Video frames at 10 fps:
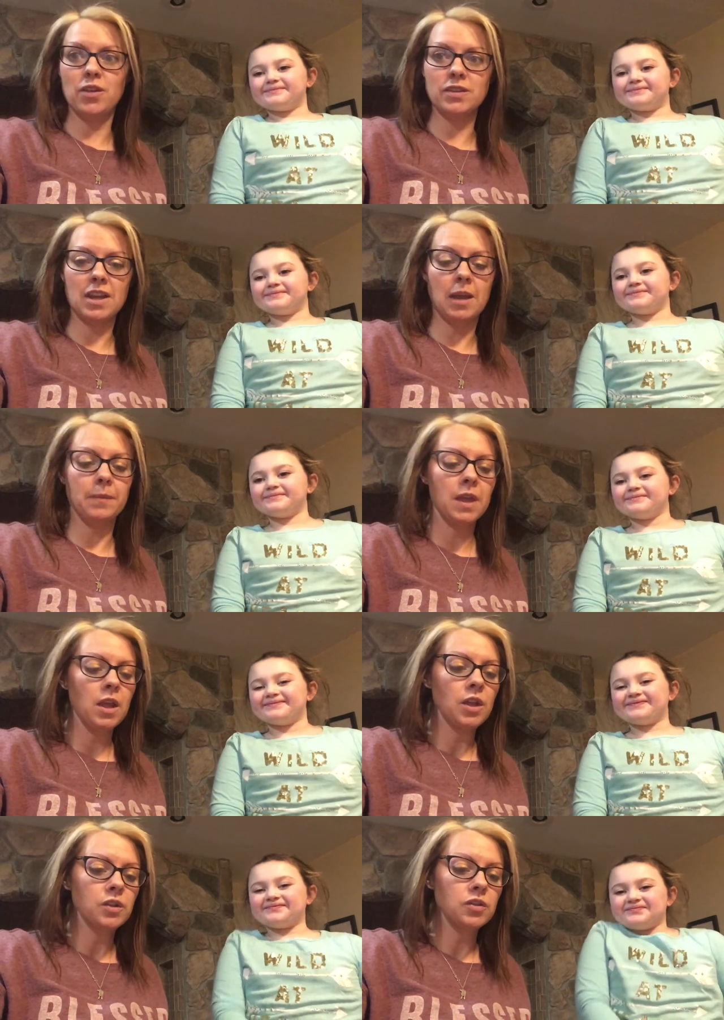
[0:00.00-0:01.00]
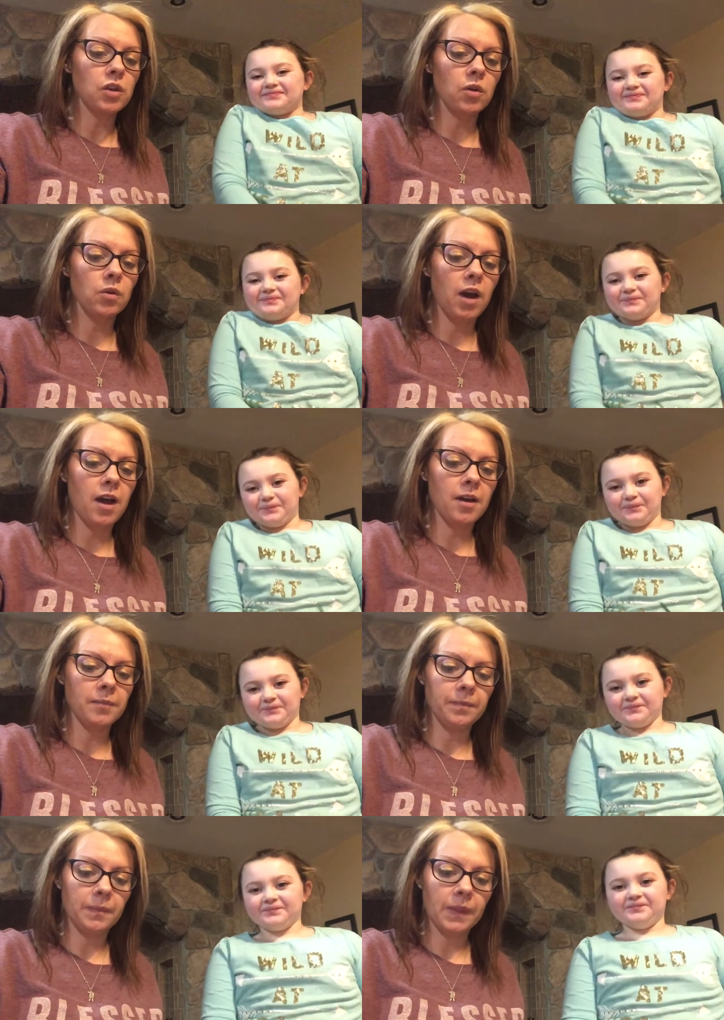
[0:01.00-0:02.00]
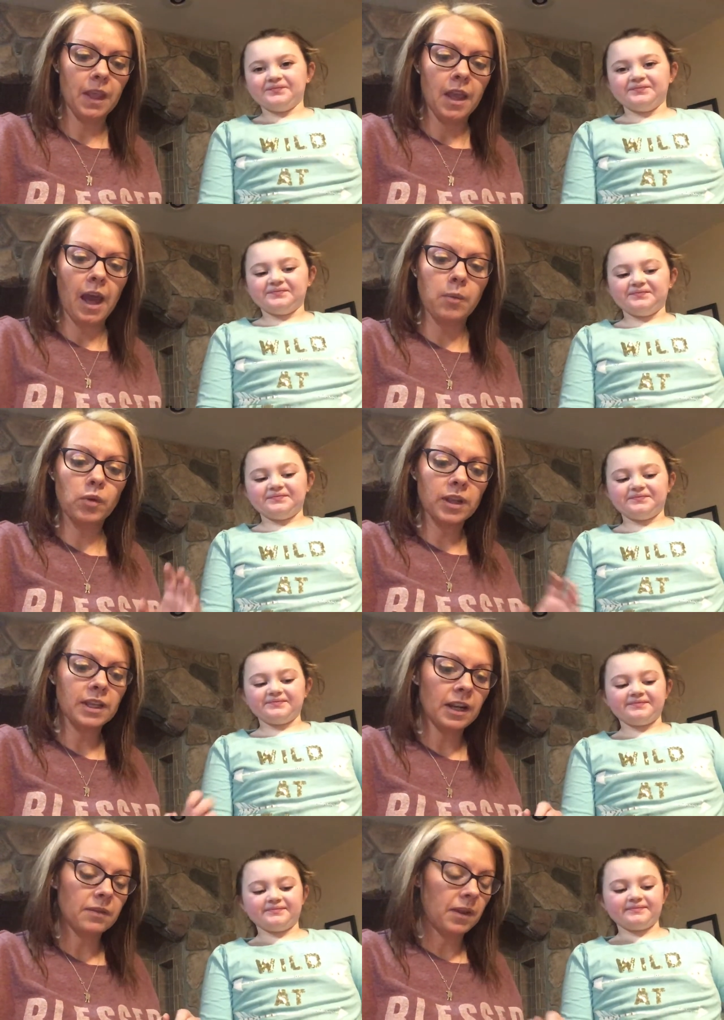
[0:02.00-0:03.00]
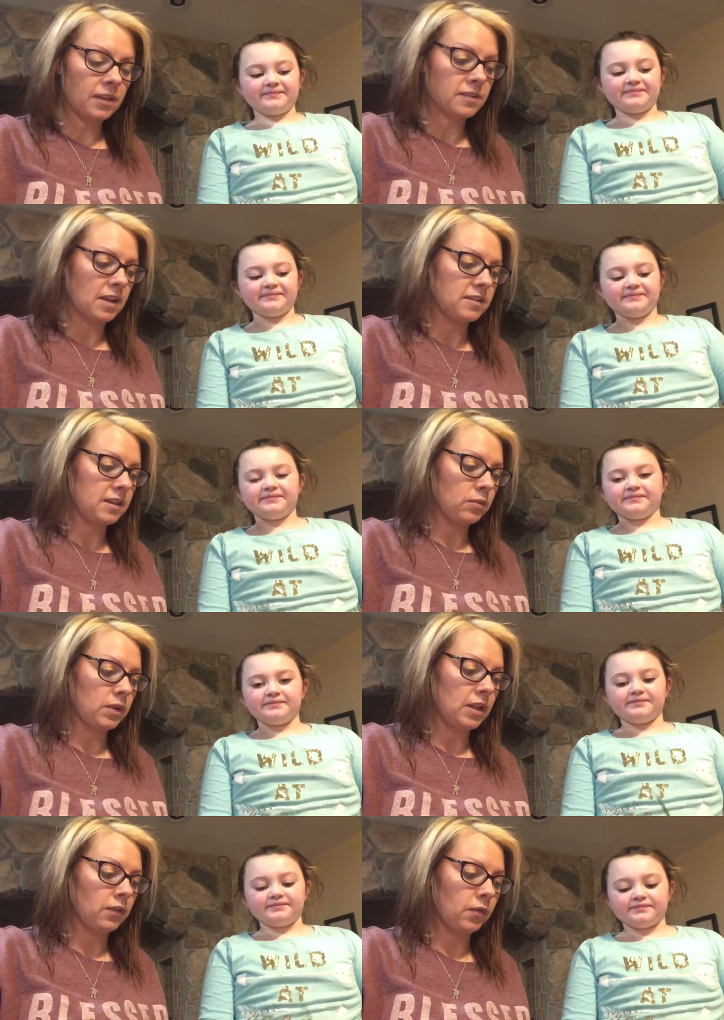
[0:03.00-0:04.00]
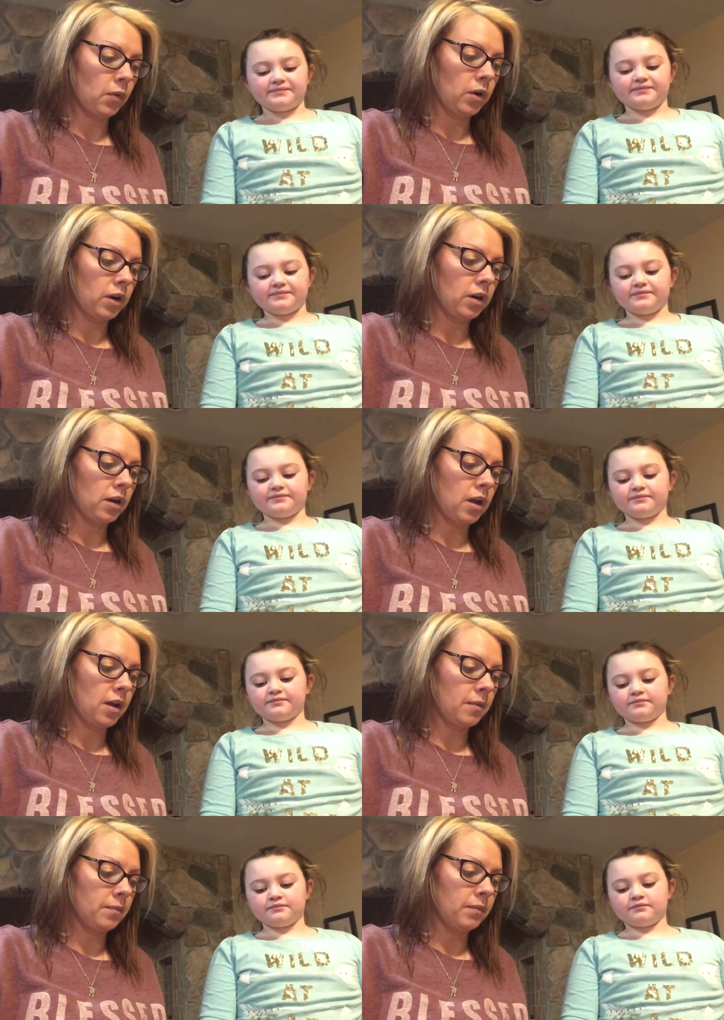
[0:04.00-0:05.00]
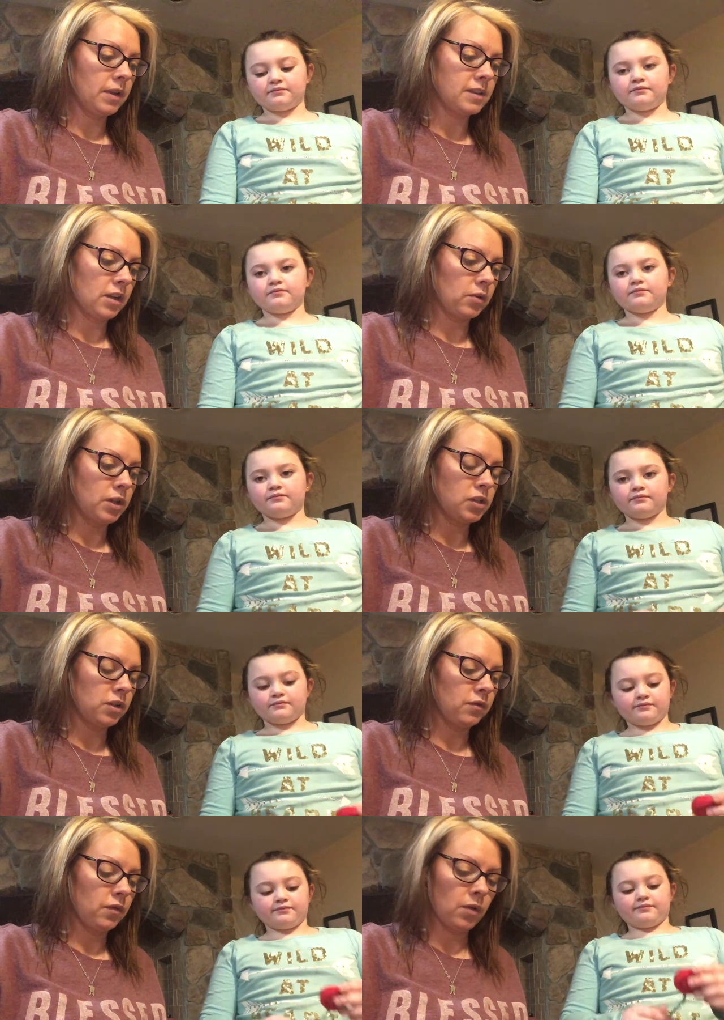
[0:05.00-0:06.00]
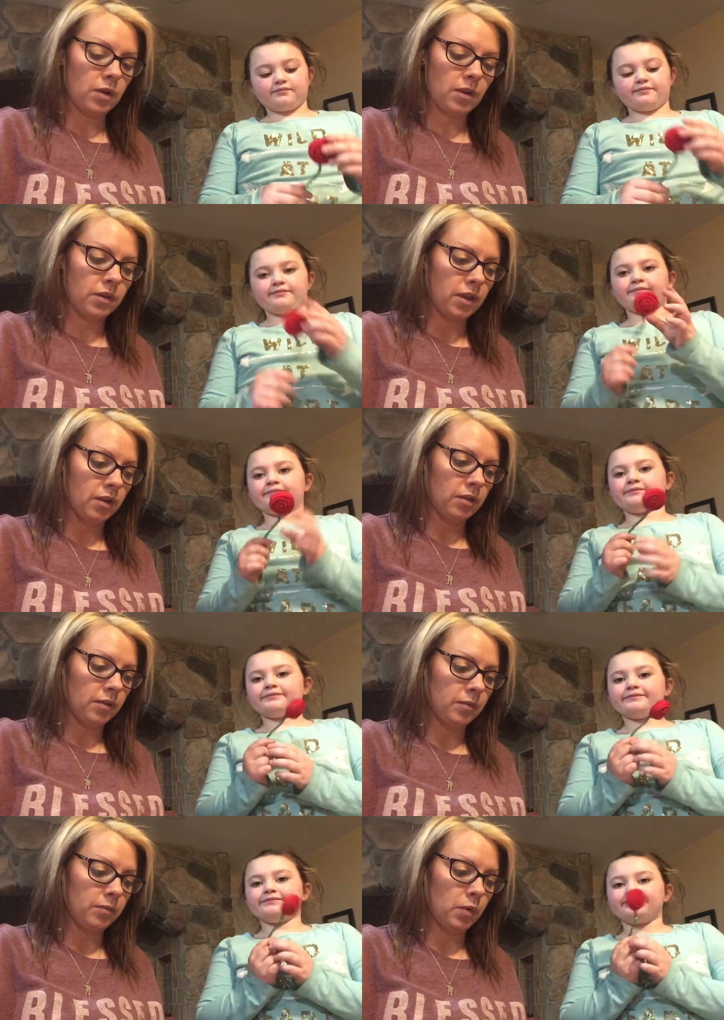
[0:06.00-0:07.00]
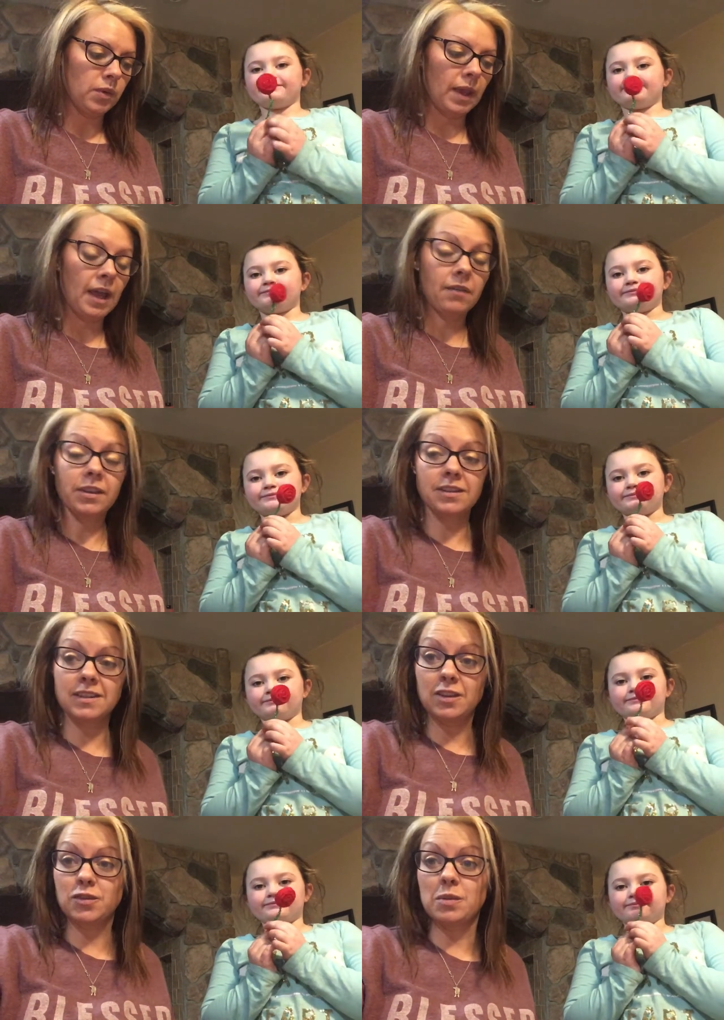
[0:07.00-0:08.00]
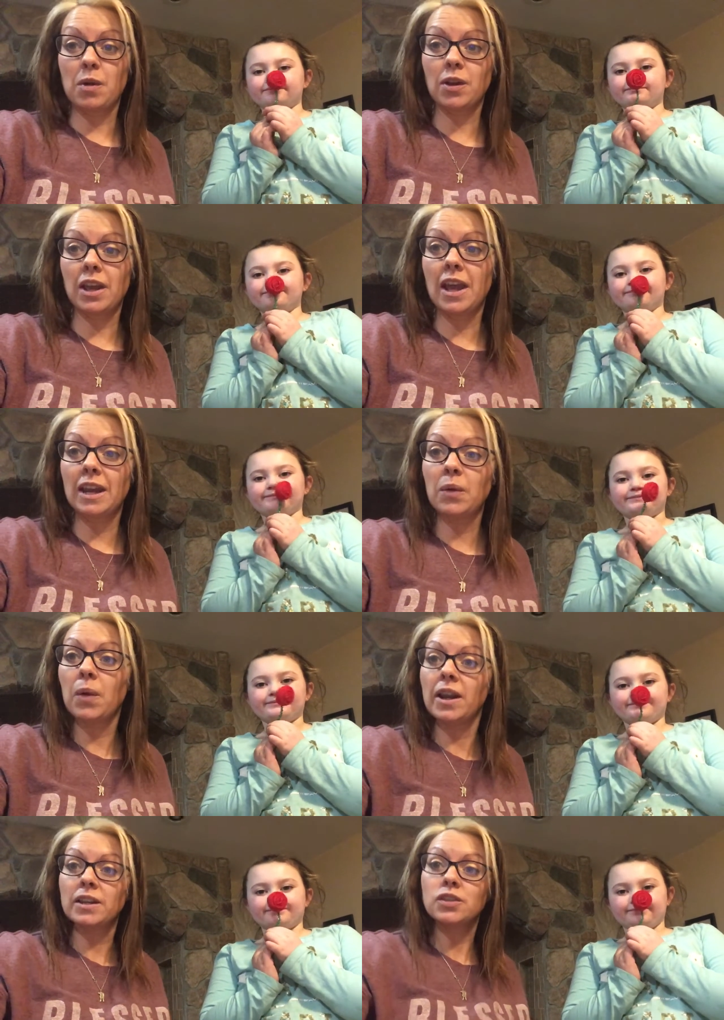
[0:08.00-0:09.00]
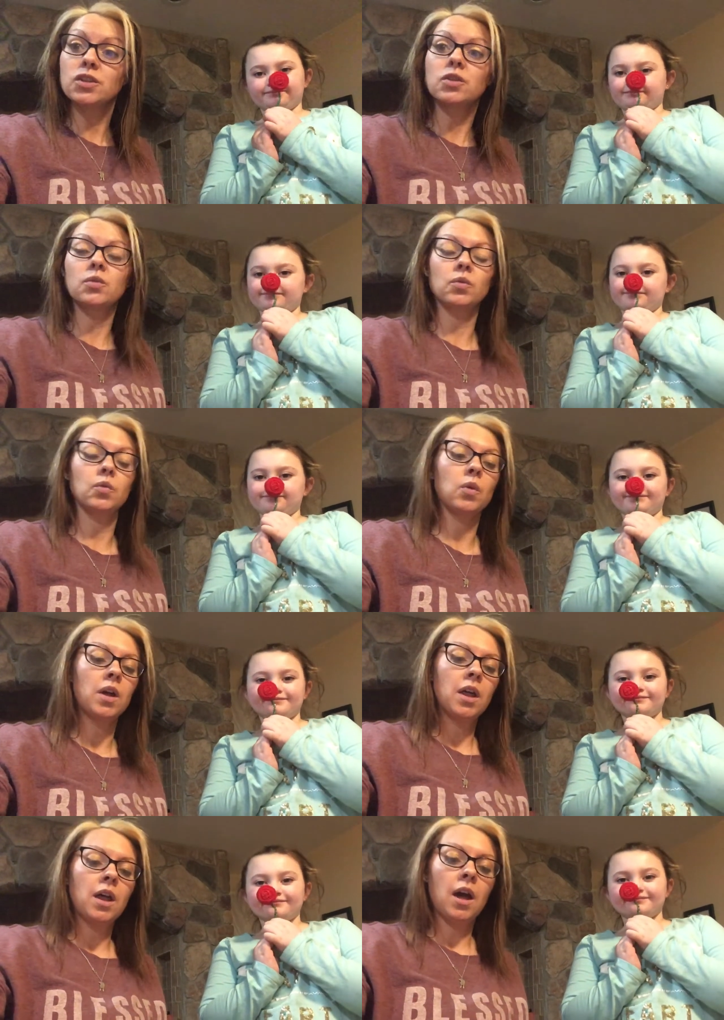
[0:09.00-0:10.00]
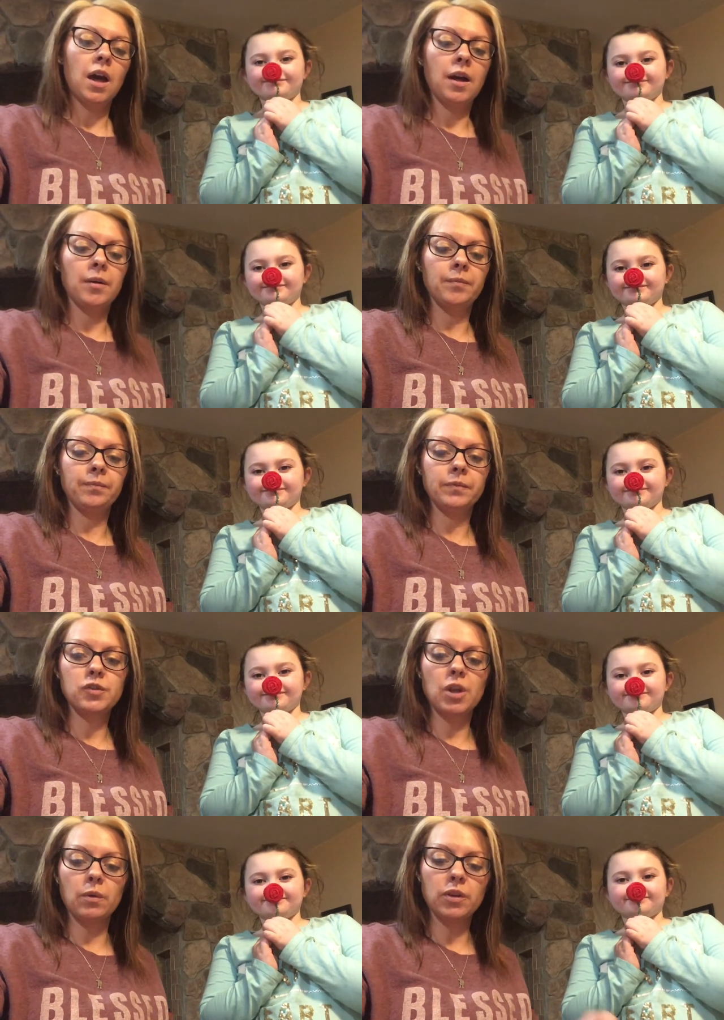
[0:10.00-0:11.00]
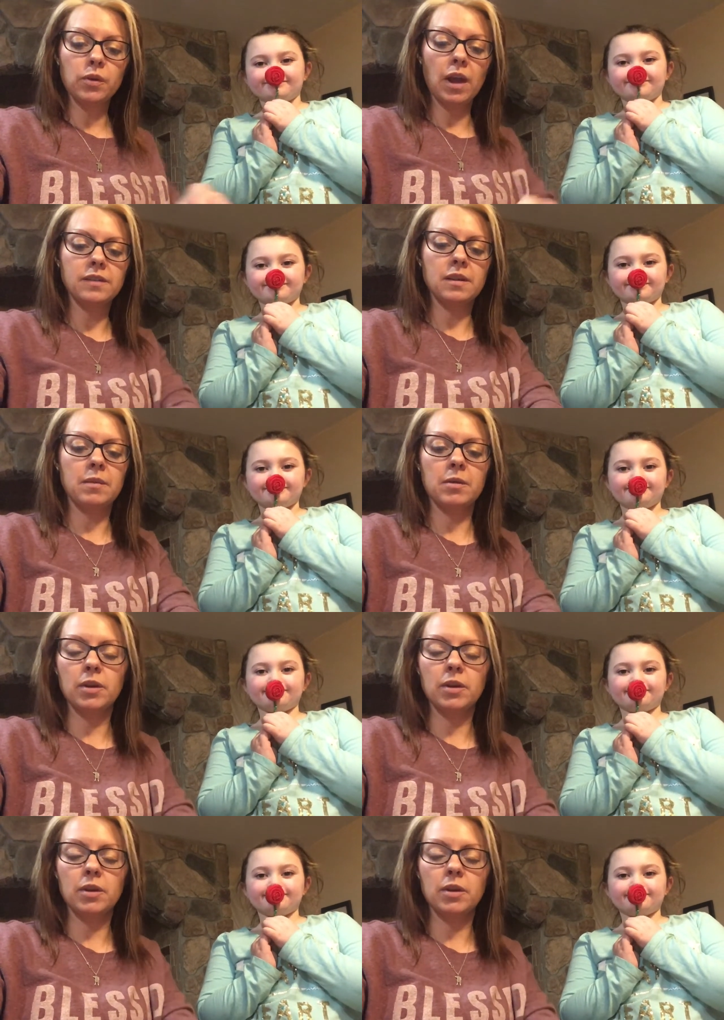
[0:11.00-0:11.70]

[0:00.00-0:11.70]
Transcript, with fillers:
Speaker 1: all the time. So um, I'm working on a Valentine's Day wreath for um, decoration for the booth I have at the State Street Market, and I wanted to um, share with you guys. I made a